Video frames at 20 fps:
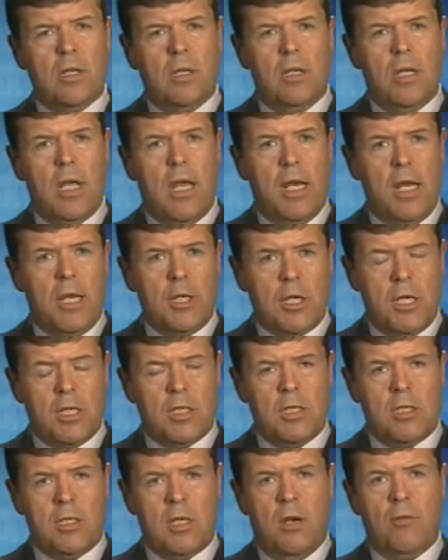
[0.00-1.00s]
Uh, the
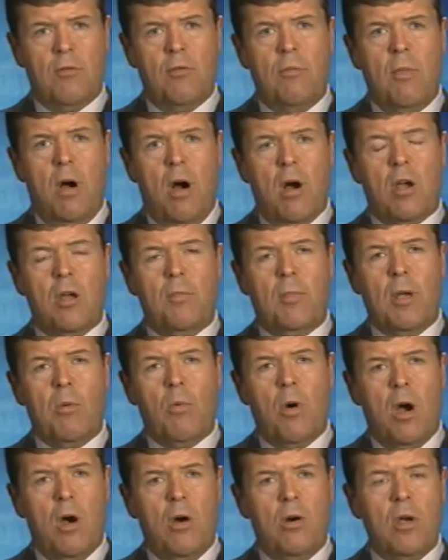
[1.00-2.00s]
NHS has done remarkably
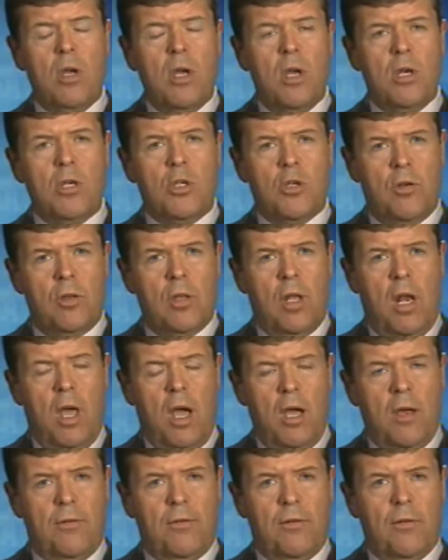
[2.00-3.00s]
well during the
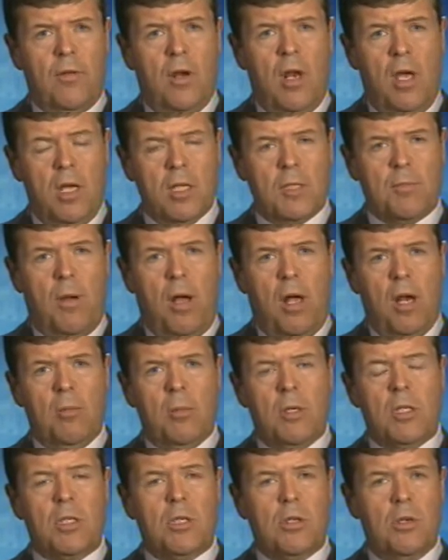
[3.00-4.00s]
life of the last
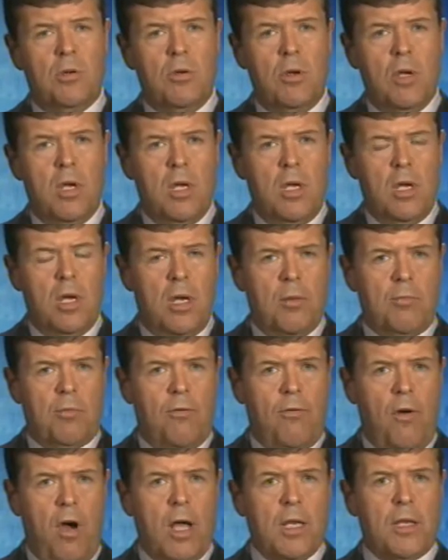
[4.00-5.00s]
Parliament to uh,
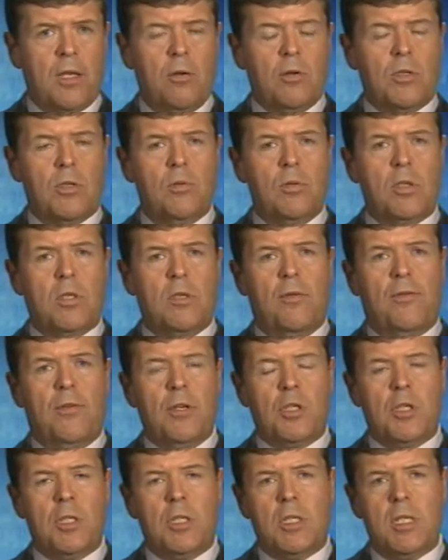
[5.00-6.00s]
provide those sorts of
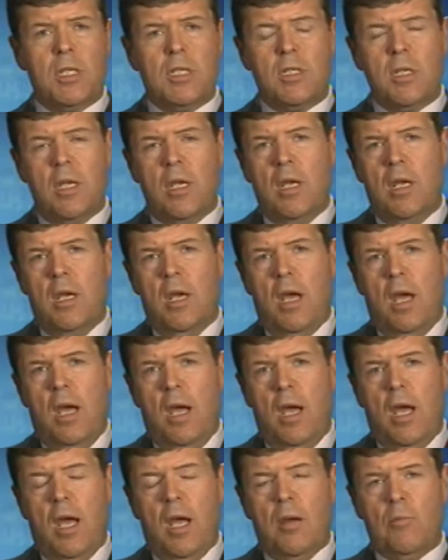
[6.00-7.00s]
efficiencies,
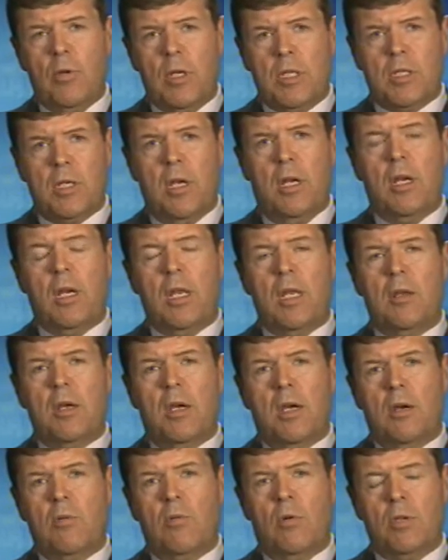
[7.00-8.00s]
uh, and we certainly
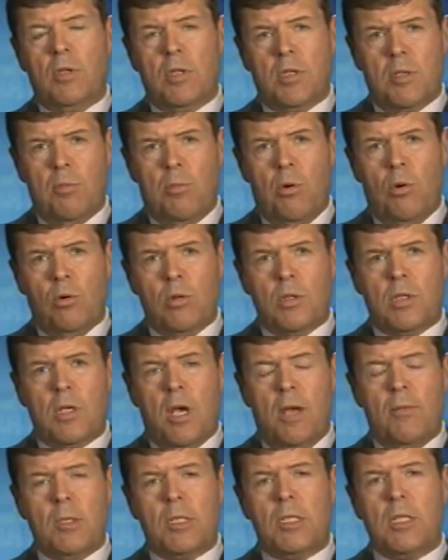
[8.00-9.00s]
uh, want to support
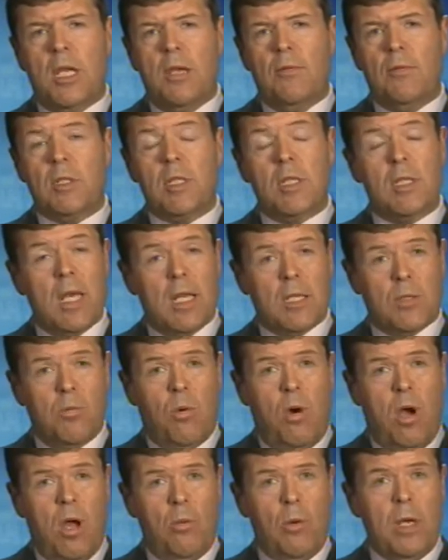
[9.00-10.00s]
Simon Stevens, and that's
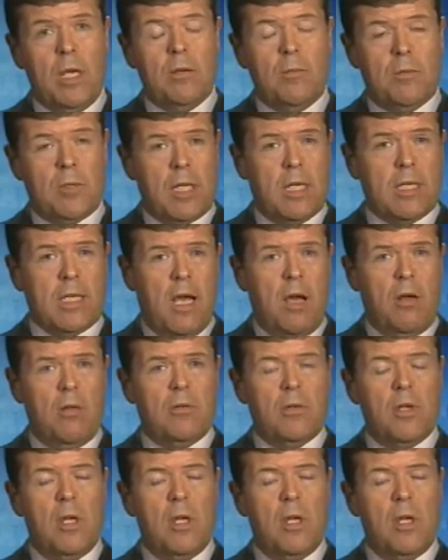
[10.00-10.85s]
why we set out